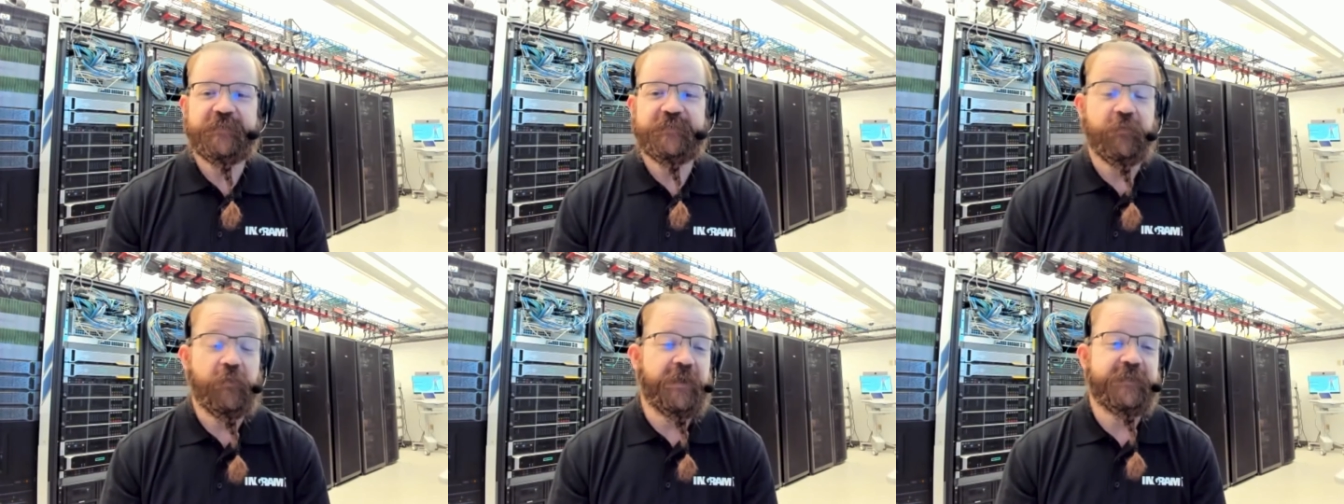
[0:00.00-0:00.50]

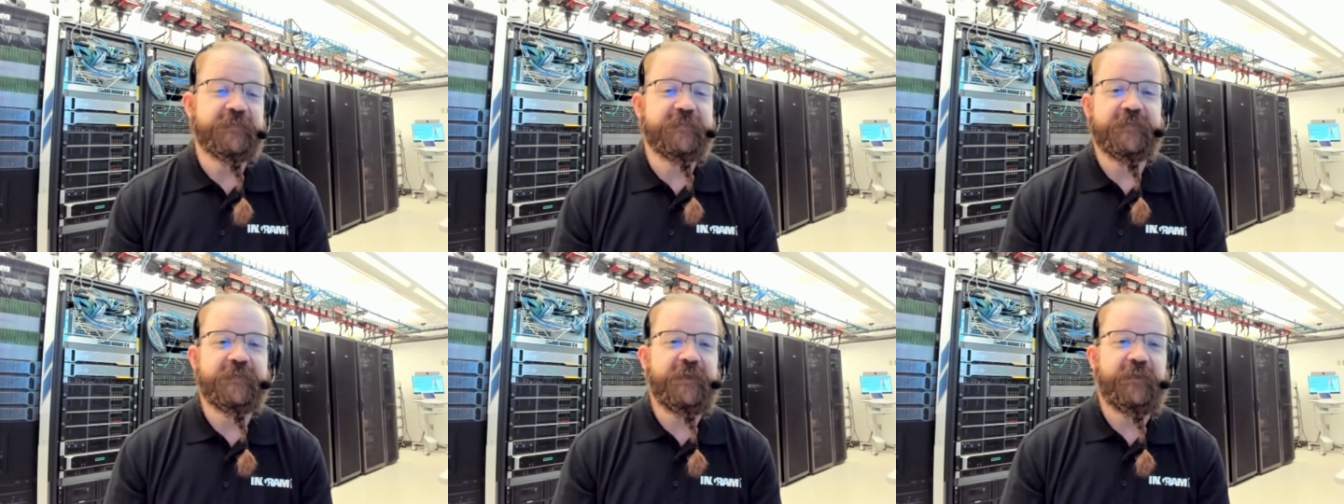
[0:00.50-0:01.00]
So
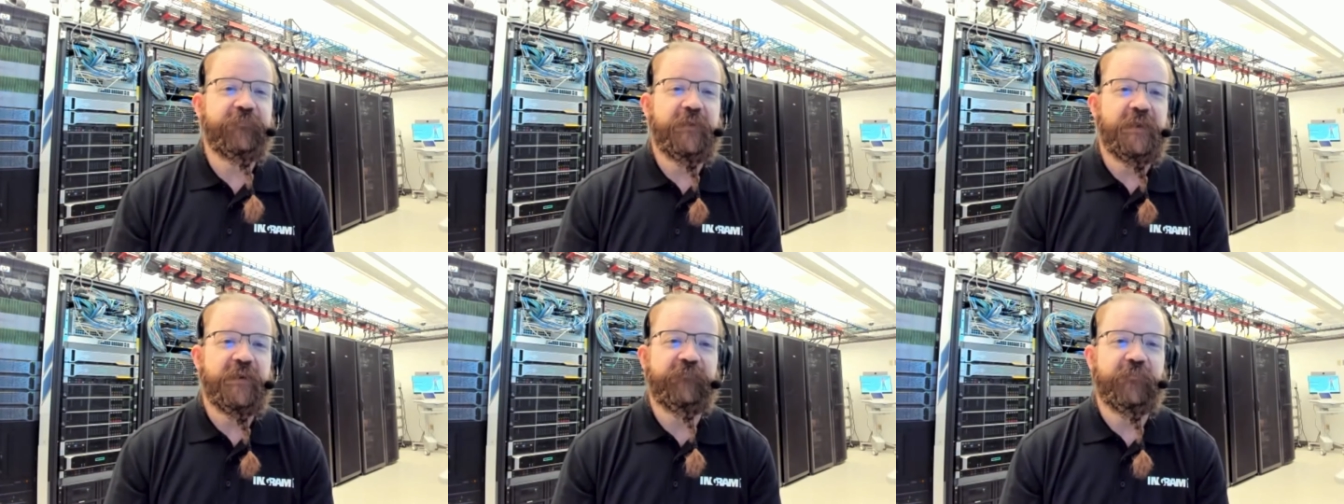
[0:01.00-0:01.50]
honestly,
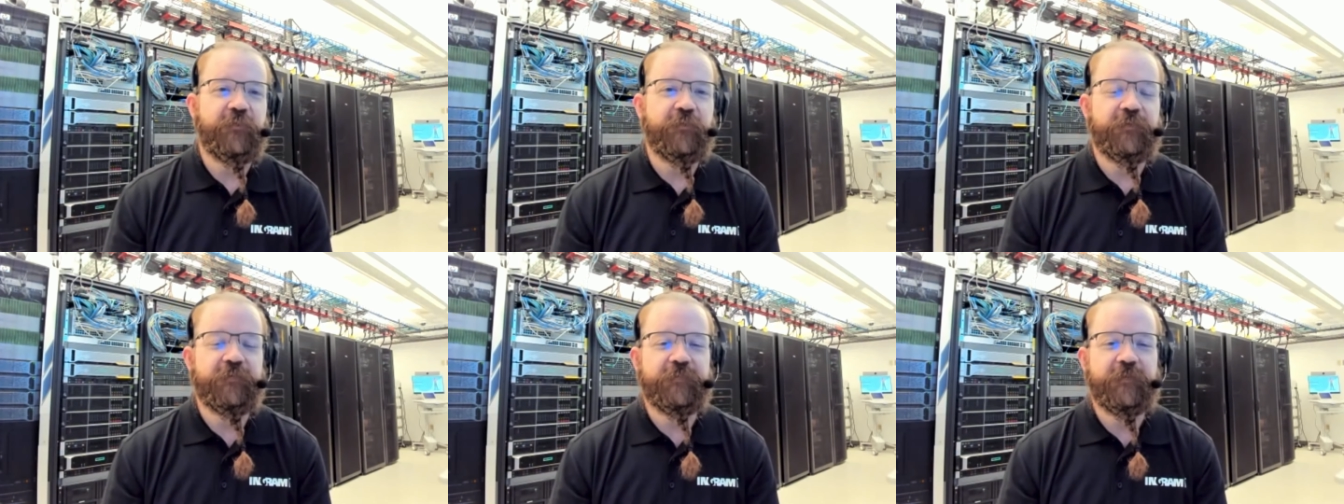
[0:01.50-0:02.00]
if
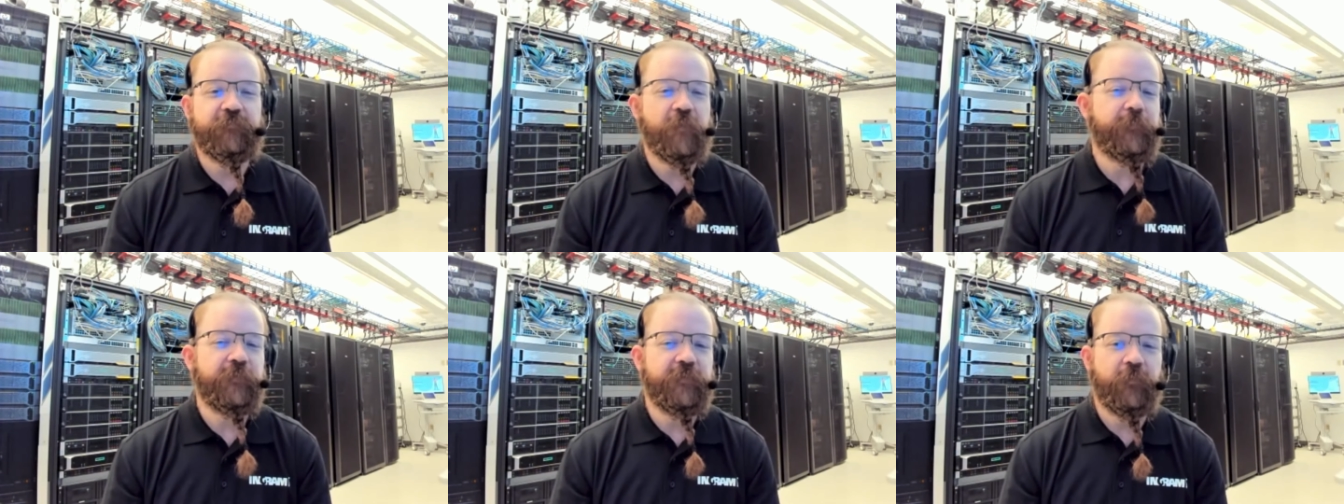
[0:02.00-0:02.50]
you're the
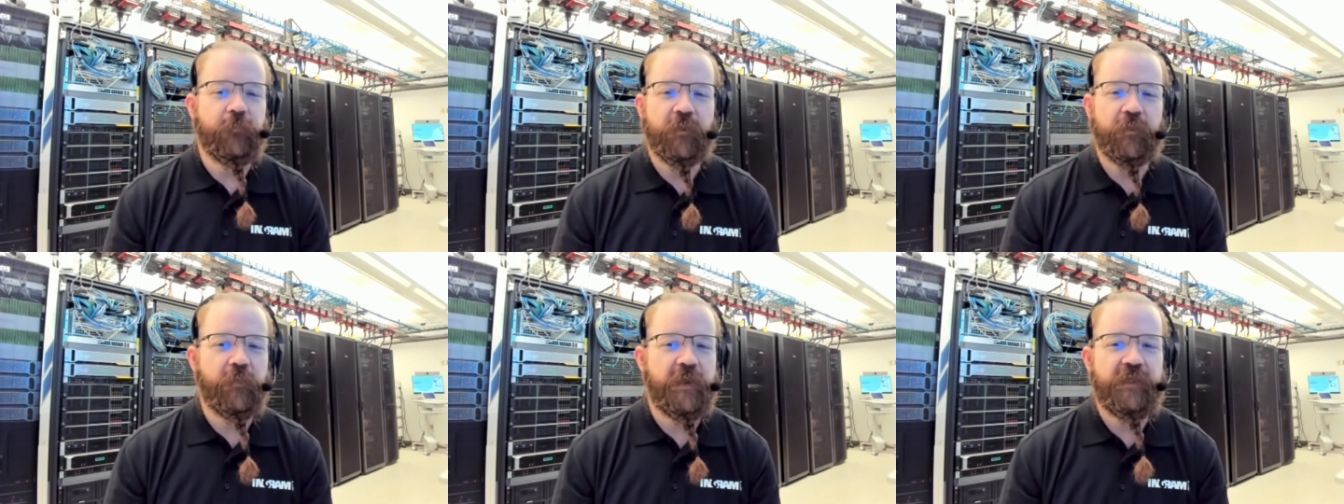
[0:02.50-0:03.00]
rep that you
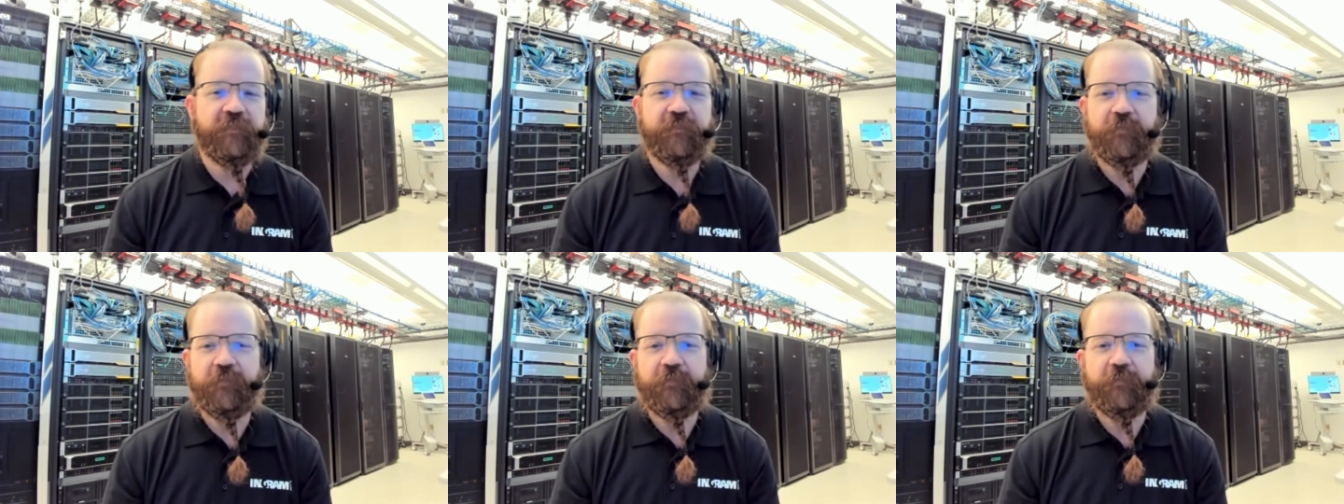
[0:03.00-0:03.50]
work
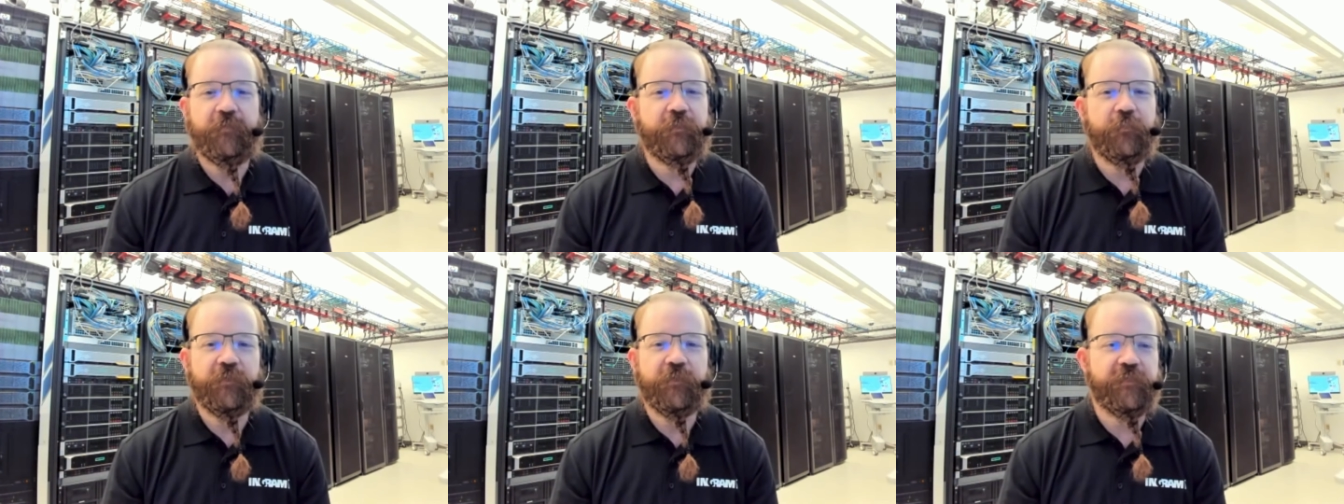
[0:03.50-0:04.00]
with or who
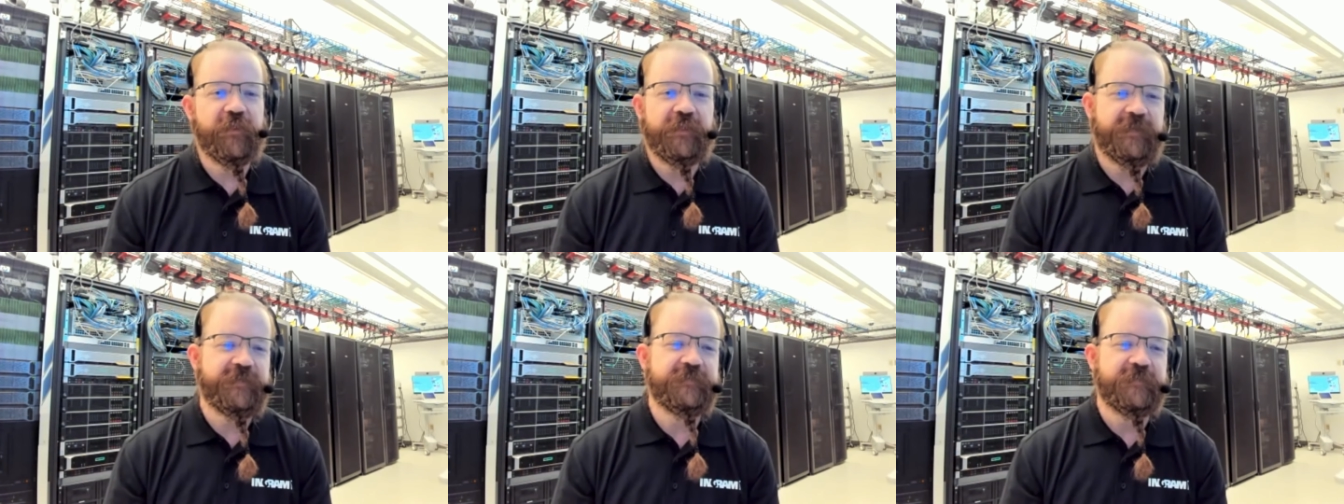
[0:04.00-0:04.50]
you work with
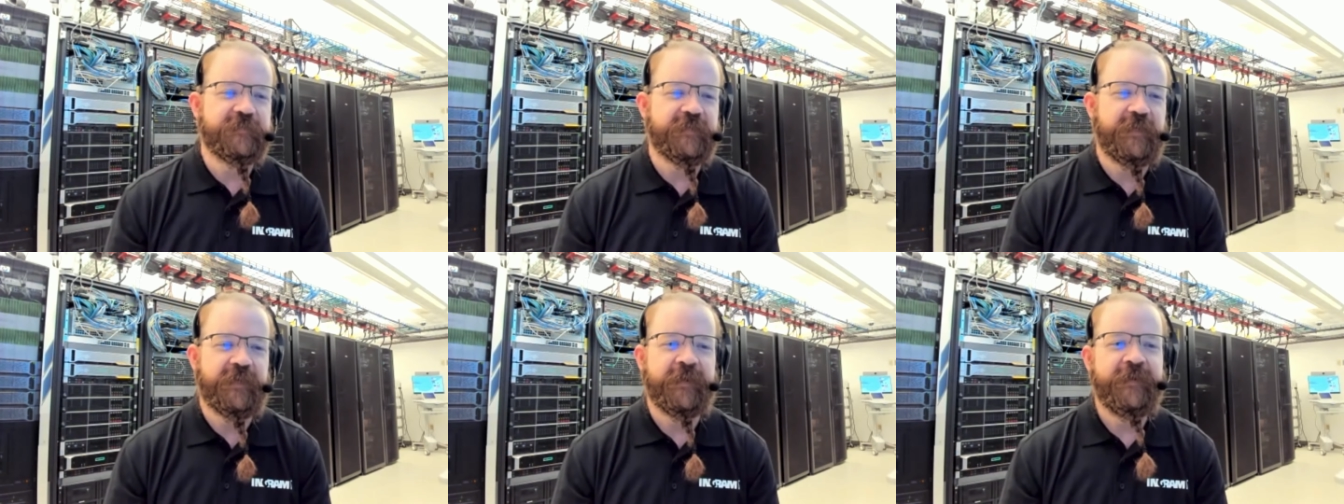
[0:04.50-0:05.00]
on
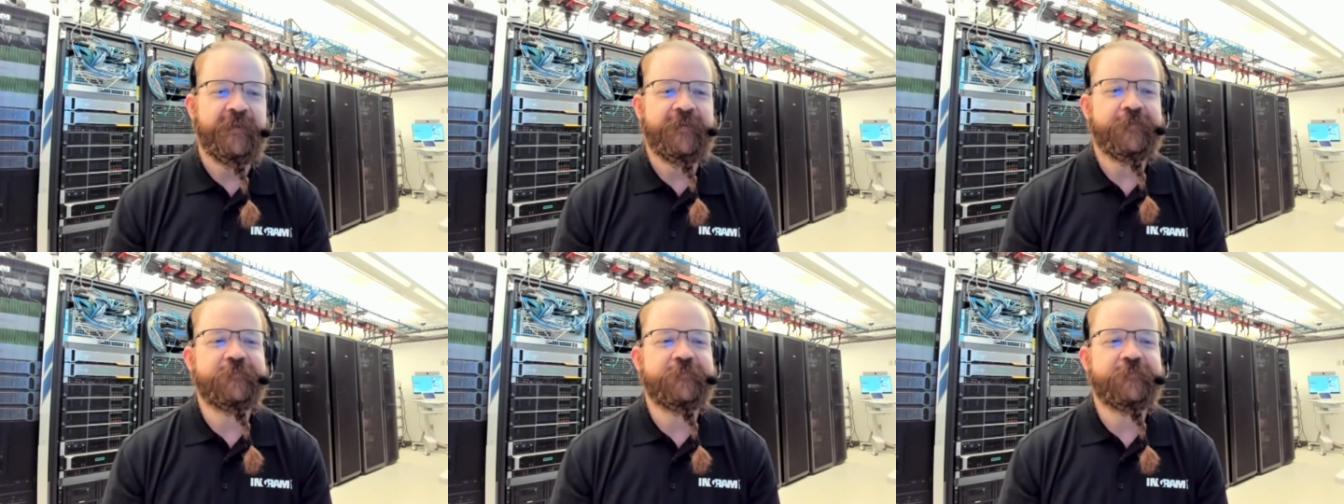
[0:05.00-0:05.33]
licensing